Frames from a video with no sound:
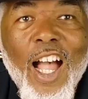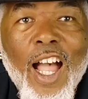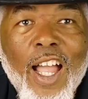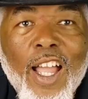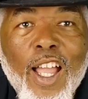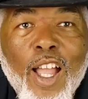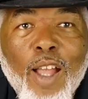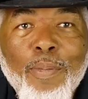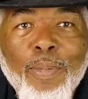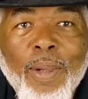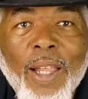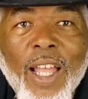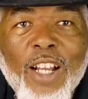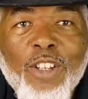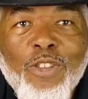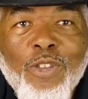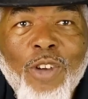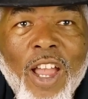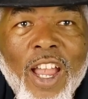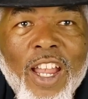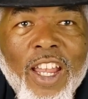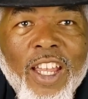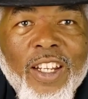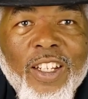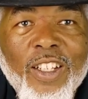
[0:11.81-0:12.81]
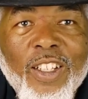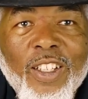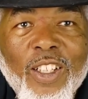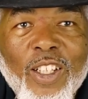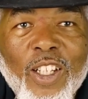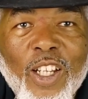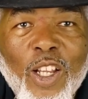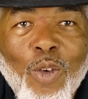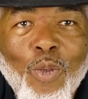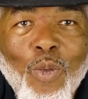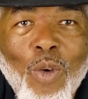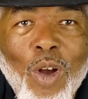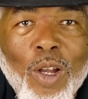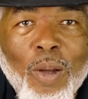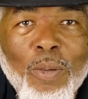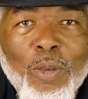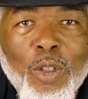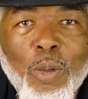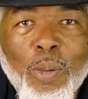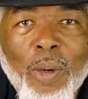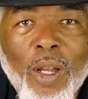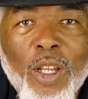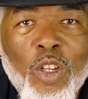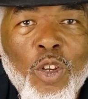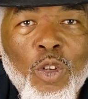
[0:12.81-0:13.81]
Hi, I'm Black Dragon, and welcome
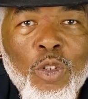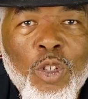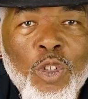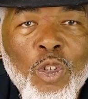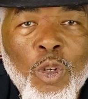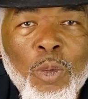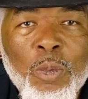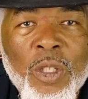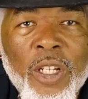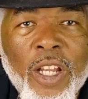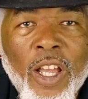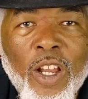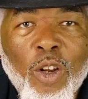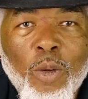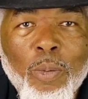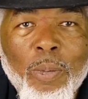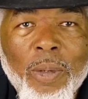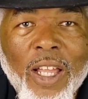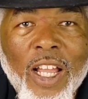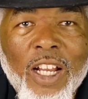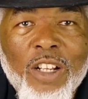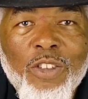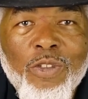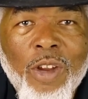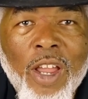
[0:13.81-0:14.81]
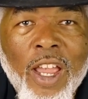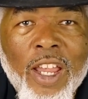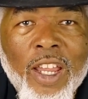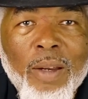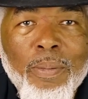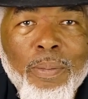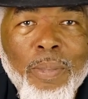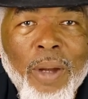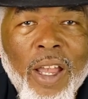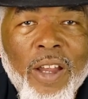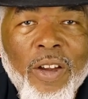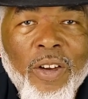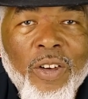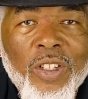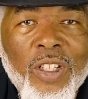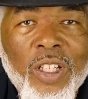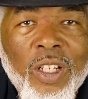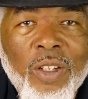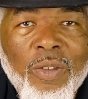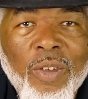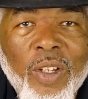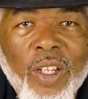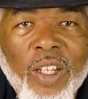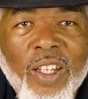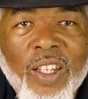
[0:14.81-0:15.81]
to my YouTube channel, Black Dragon Biker
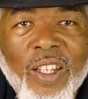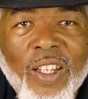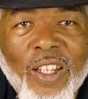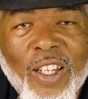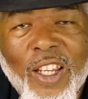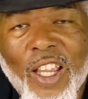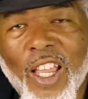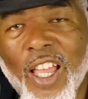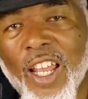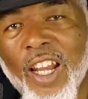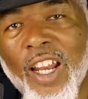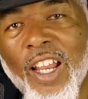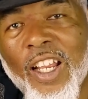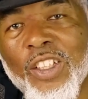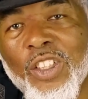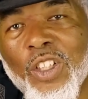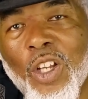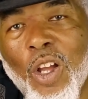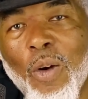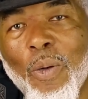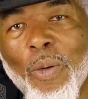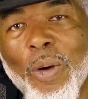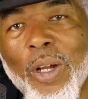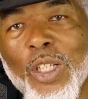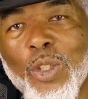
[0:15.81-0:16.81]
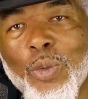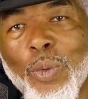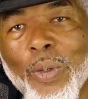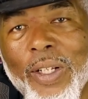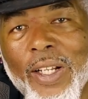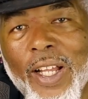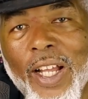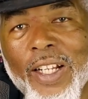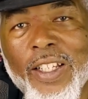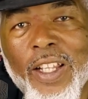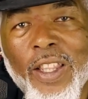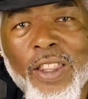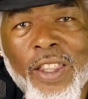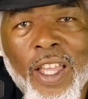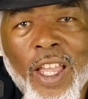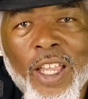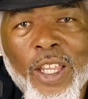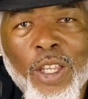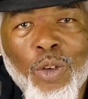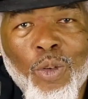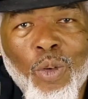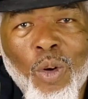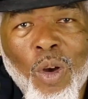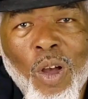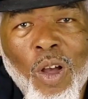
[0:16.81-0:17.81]
TV. And as always, we'd like to
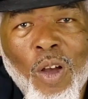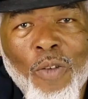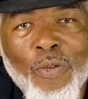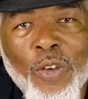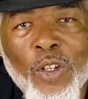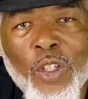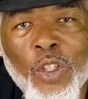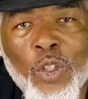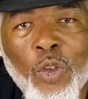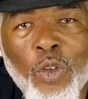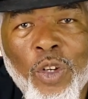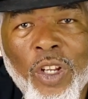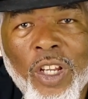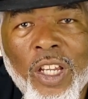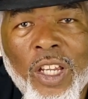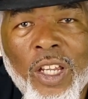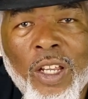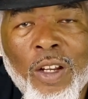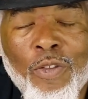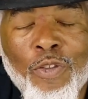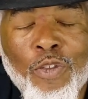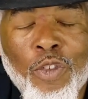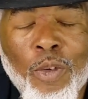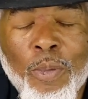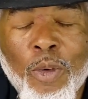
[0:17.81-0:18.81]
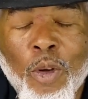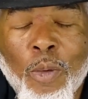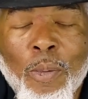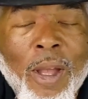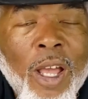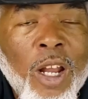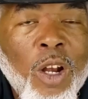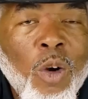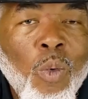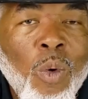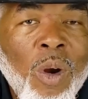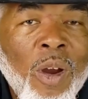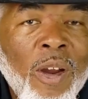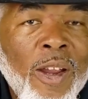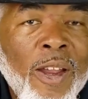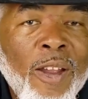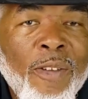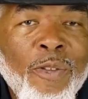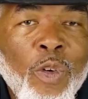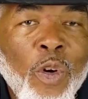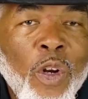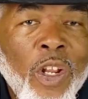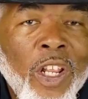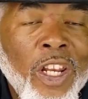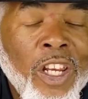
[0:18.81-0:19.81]
thank you all for tuning in from no matter
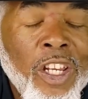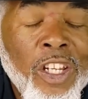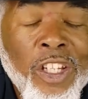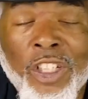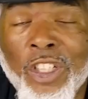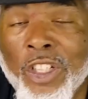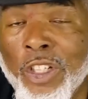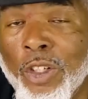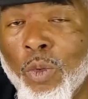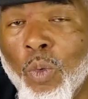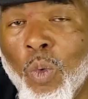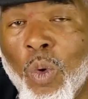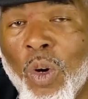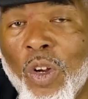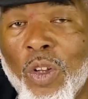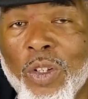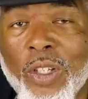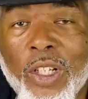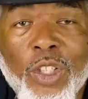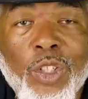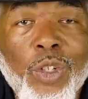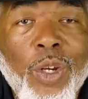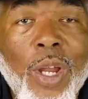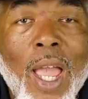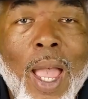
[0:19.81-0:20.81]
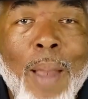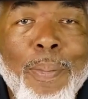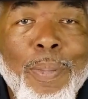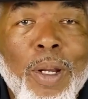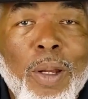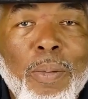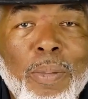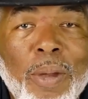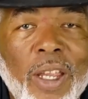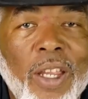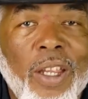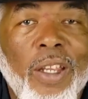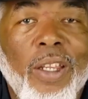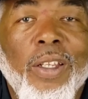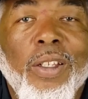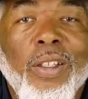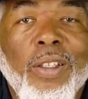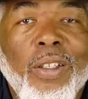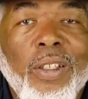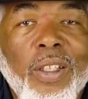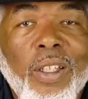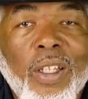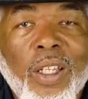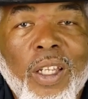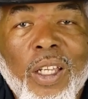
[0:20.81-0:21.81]
wherever it is in the world that you happen to be.
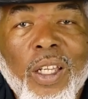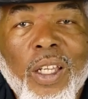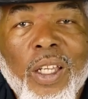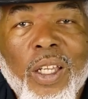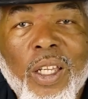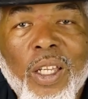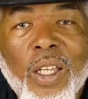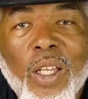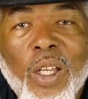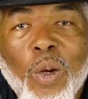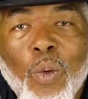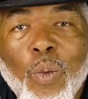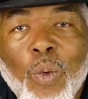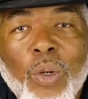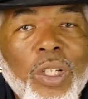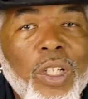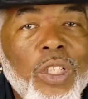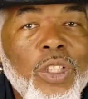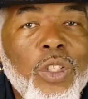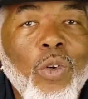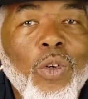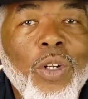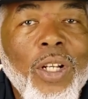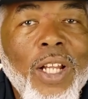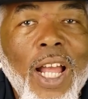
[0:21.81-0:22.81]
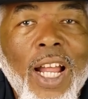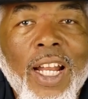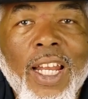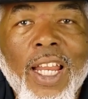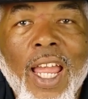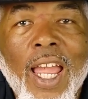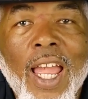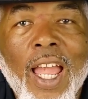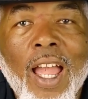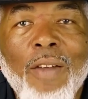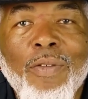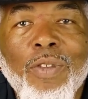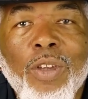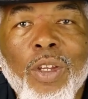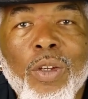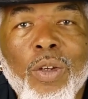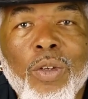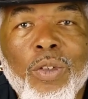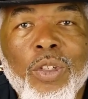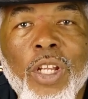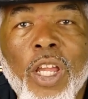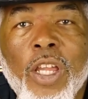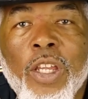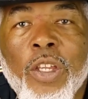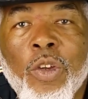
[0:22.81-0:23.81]
We're just so glad to have you
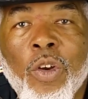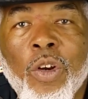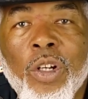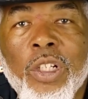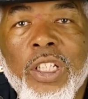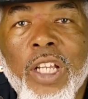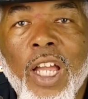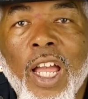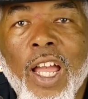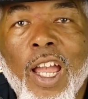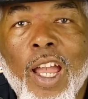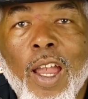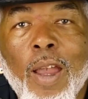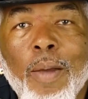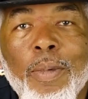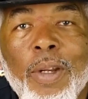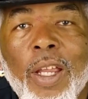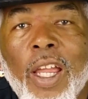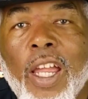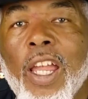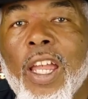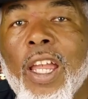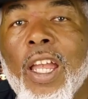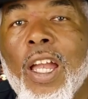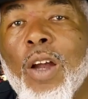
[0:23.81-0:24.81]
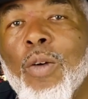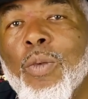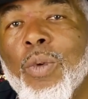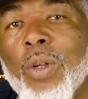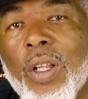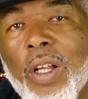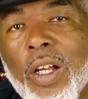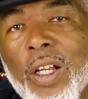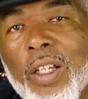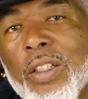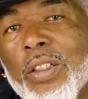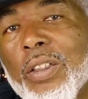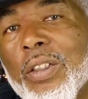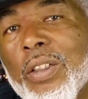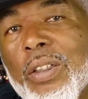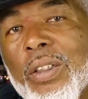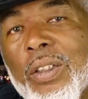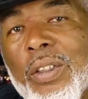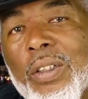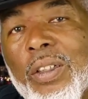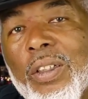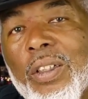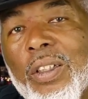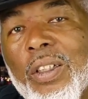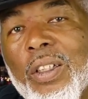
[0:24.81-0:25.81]
take your time to hang out with us